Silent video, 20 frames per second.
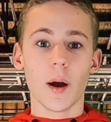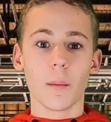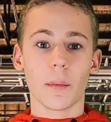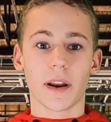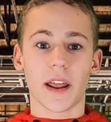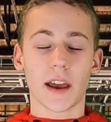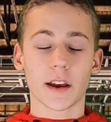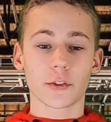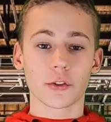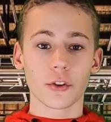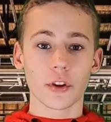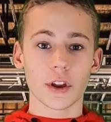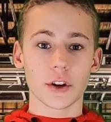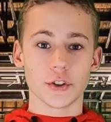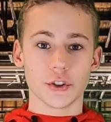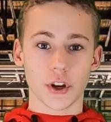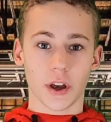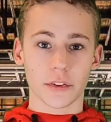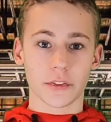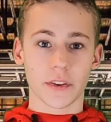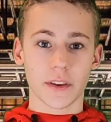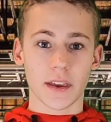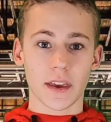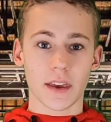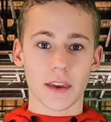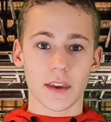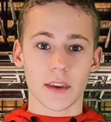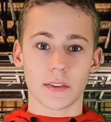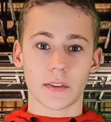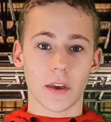But actually adjusting
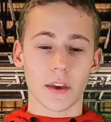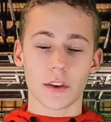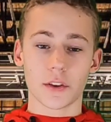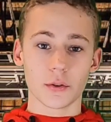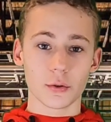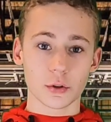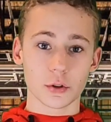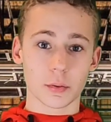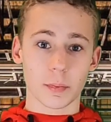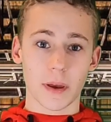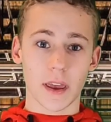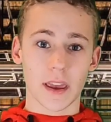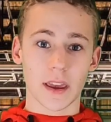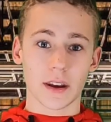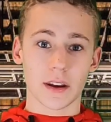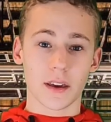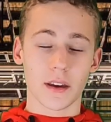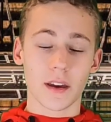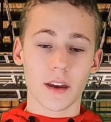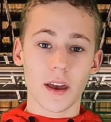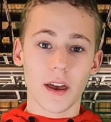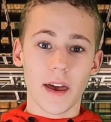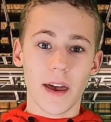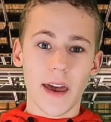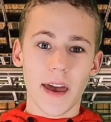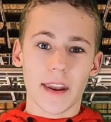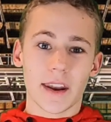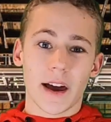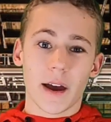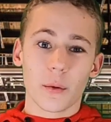it is a huge pain.
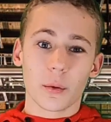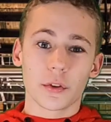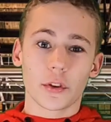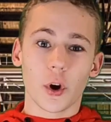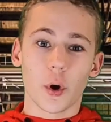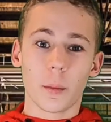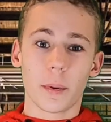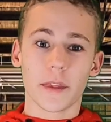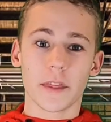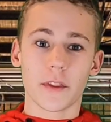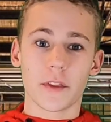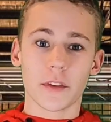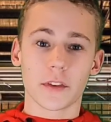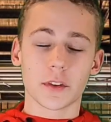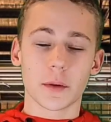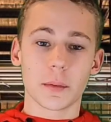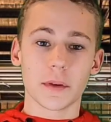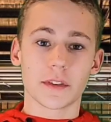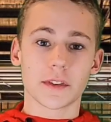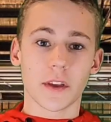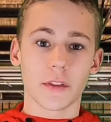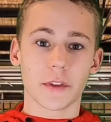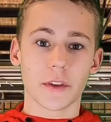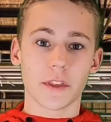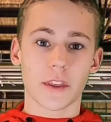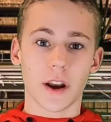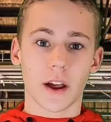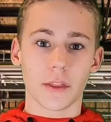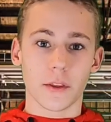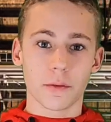And I was hoping that this could be something
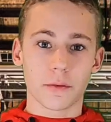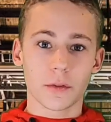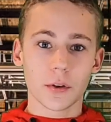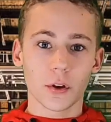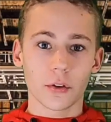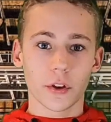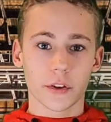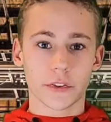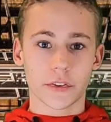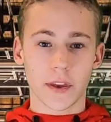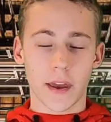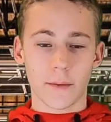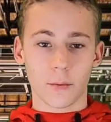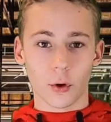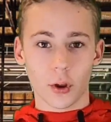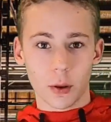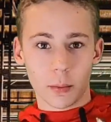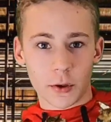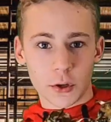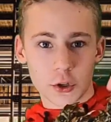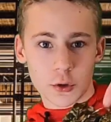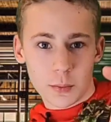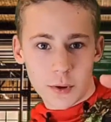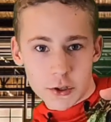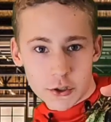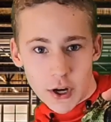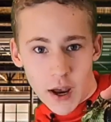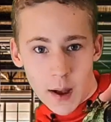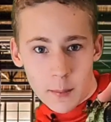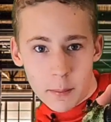that on the field, let's say I have a little bit too
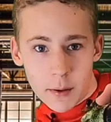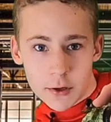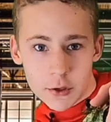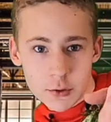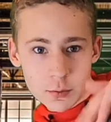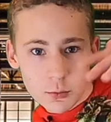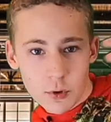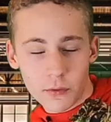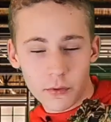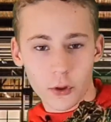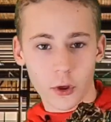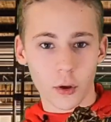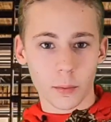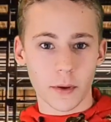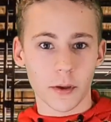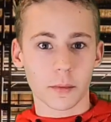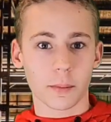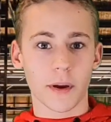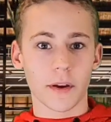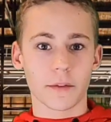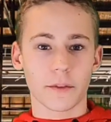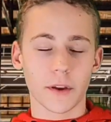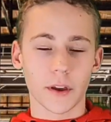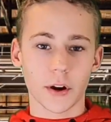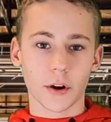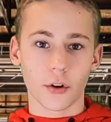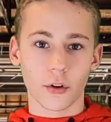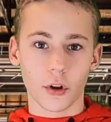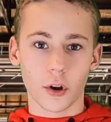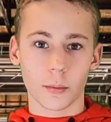much hop, I just move it a little bit with my
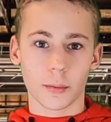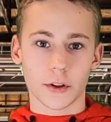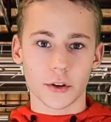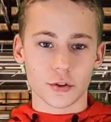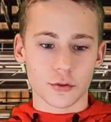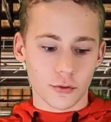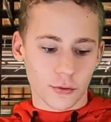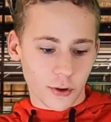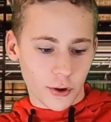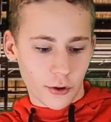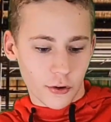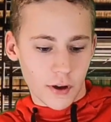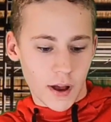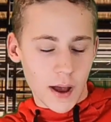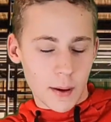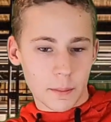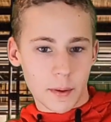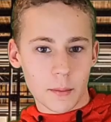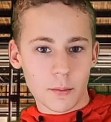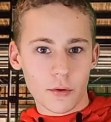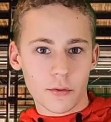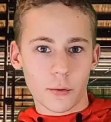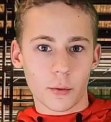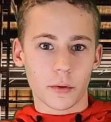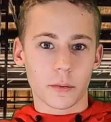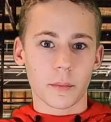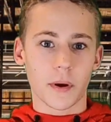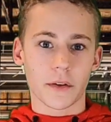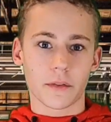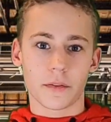finger, a little bit too little hop, I move it
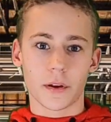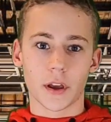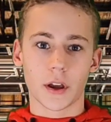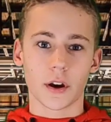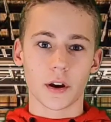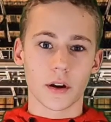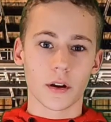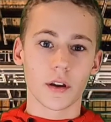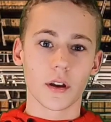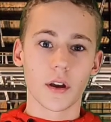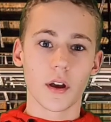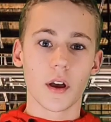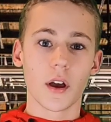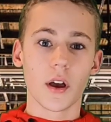with my finger.